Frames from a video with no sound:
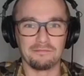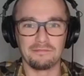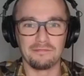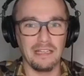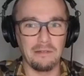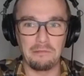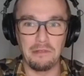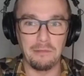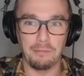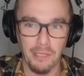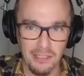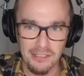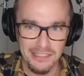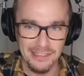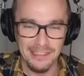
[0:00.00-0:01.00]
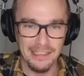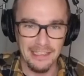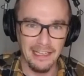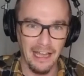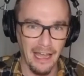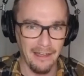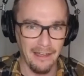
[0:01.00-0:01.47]
I mean, personally,
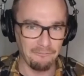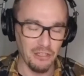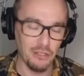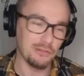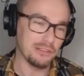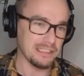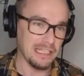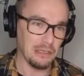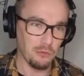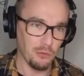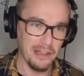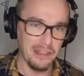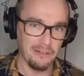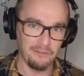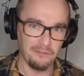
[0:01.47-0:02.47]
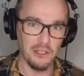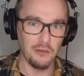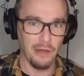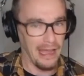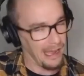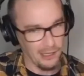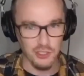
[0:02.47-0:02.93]
I view as like one of the few
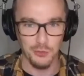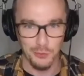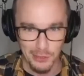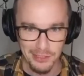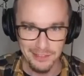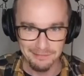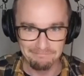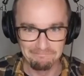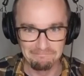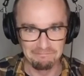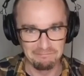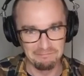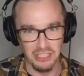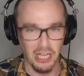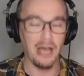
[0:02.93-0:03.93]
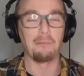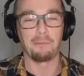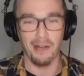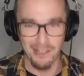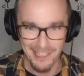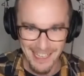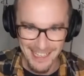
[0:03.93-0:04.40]
actual
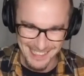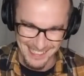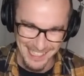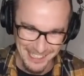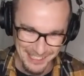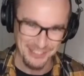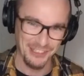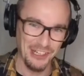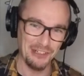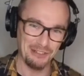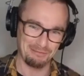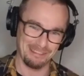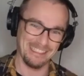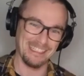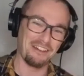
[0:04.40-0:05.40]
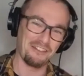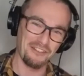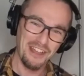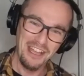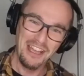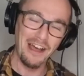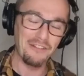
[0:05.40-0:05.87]
nonpartisan groups
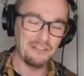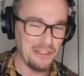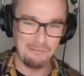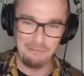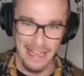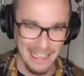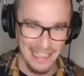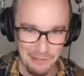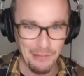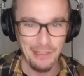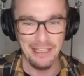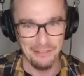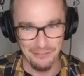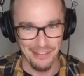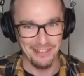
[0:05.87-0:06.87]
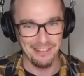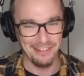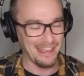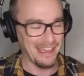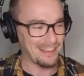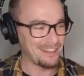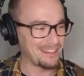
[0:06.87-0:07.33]
of the many
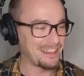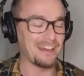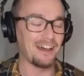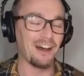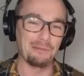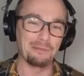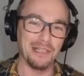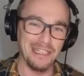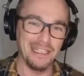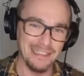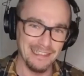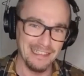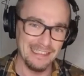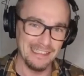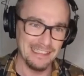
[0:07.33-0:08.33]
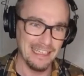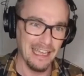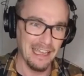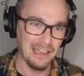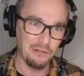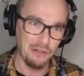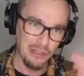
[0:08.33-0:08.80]
that operate in the
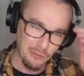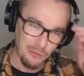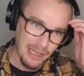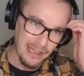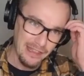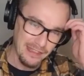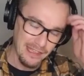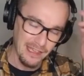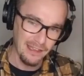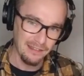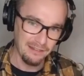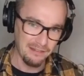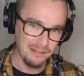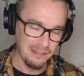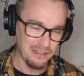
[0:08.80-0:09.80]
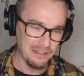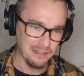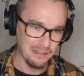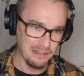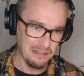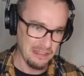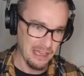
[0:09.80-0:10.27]
state with the way
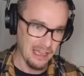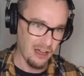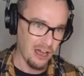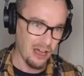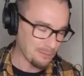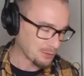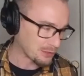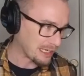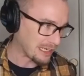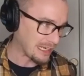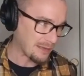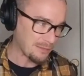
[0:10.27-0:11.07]
they operate.